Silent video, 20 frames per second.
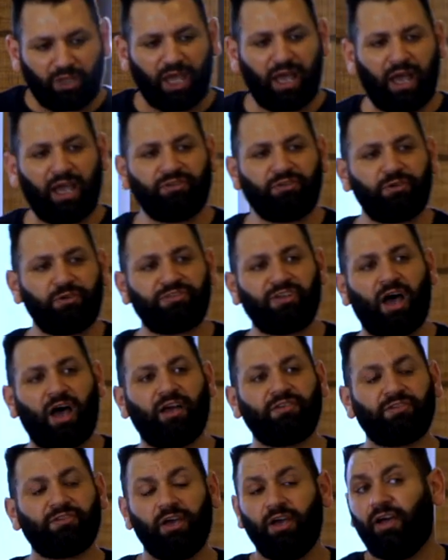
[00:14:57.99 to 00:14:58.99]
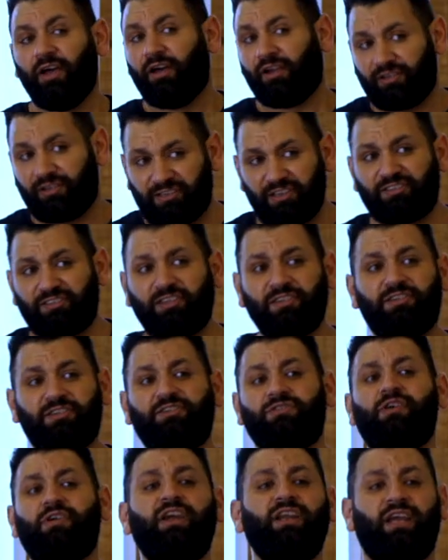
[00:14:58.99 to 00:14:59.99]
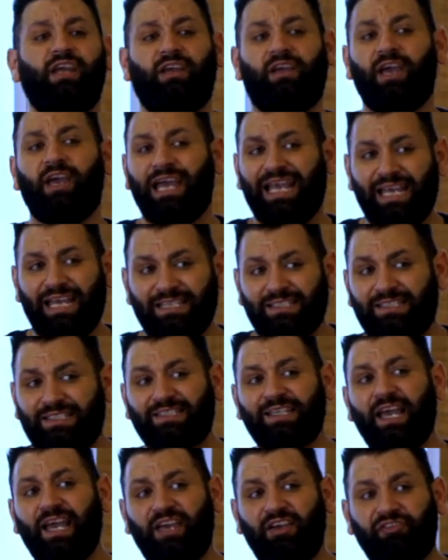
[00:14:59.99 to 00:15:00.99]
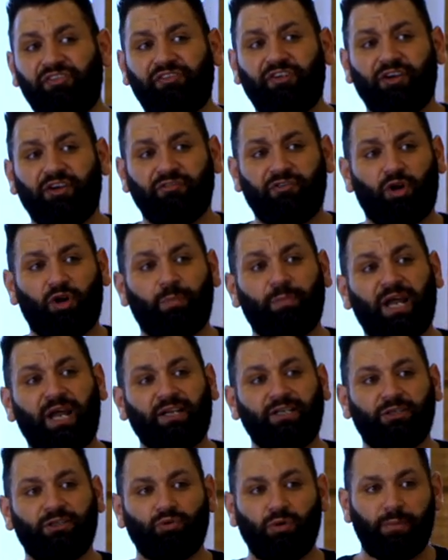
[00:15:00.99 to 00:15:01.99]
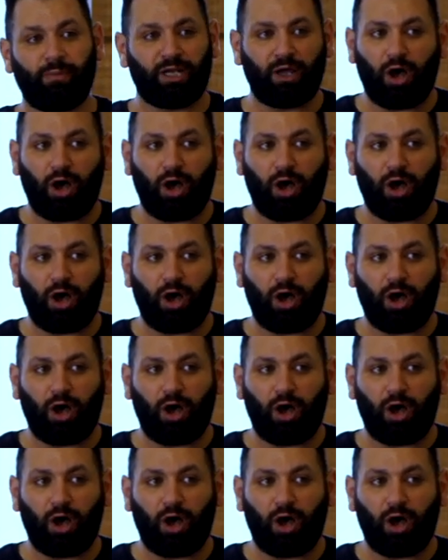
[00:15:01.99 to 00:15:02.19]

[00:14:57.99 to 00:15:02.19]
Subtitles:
exercise, resistance training is safe for a pregnant woman.